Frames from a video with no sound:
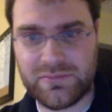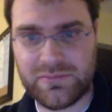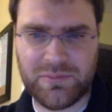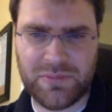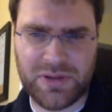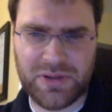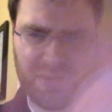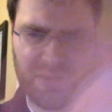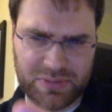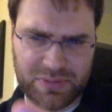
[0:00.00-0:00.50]
It
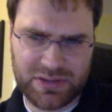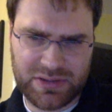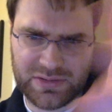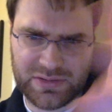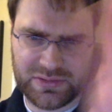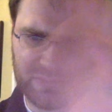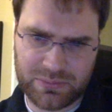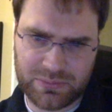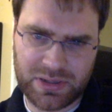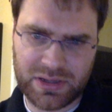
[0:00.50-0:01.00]
might be
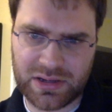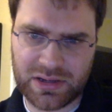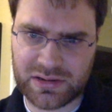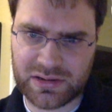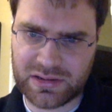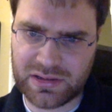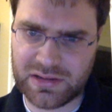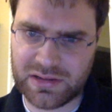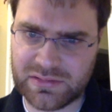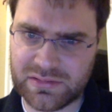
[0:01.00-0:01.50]
this way. I
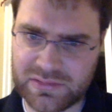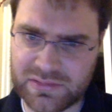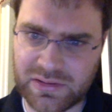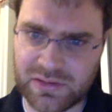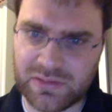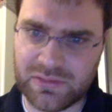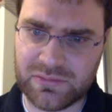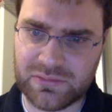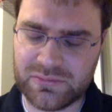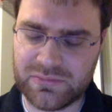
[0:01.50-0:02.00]
can't
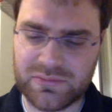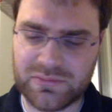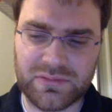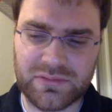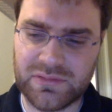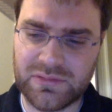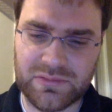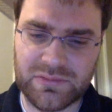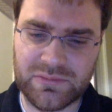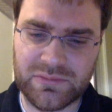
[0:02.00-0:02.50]
tell
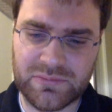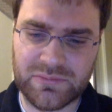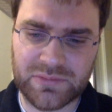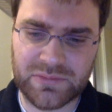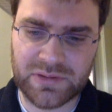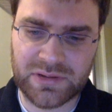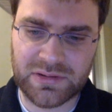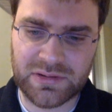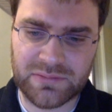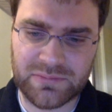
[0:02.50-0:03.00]

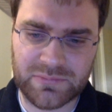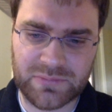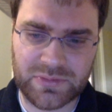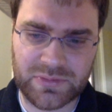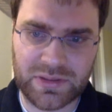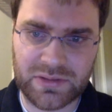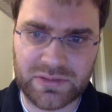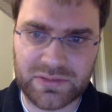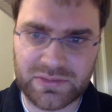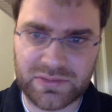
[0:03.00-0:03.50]

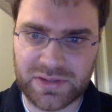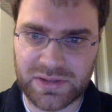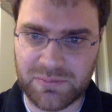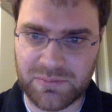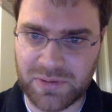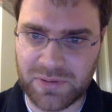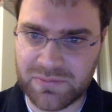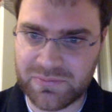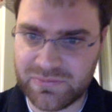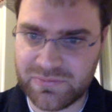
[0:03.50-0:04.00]
without seeing
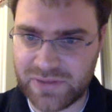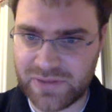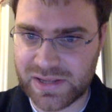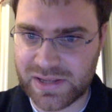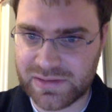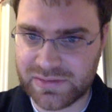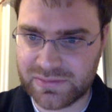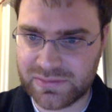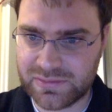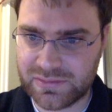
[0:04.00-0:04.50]
my
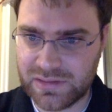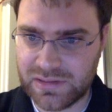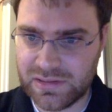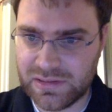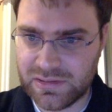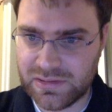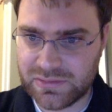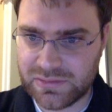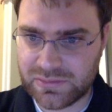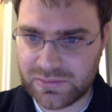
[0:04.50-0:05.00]
face.
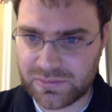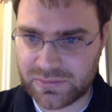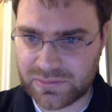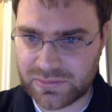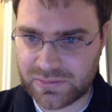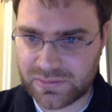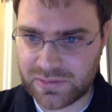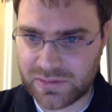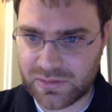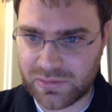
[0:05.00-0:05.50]
I
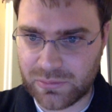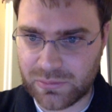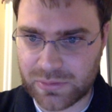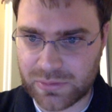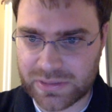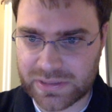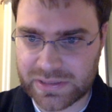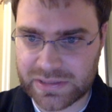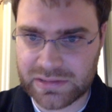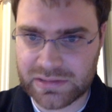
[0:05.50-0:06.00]
just say
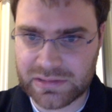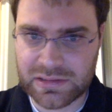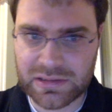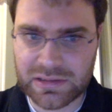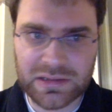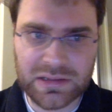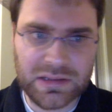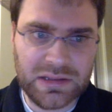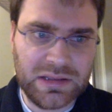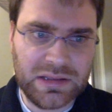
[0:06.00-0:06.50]
okay.
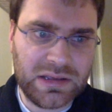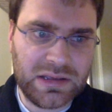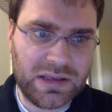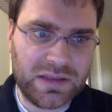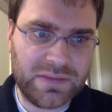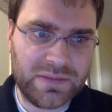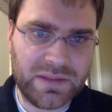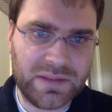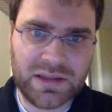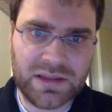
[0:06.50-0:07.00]

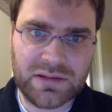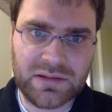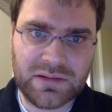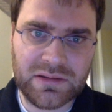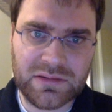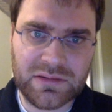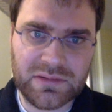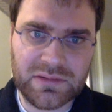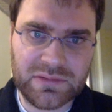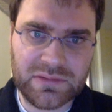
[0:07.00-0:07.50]
And
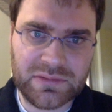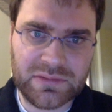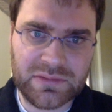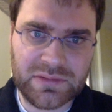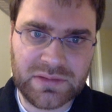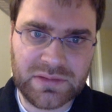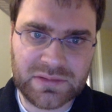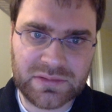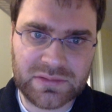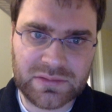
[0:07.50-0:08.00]
then see
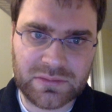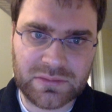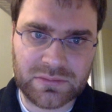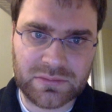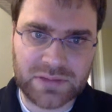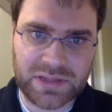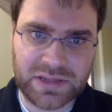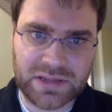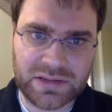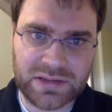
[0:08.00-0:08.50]
this little
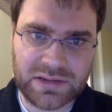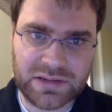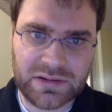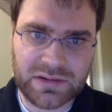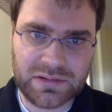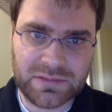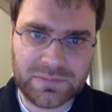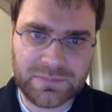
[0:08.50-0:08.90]
link here?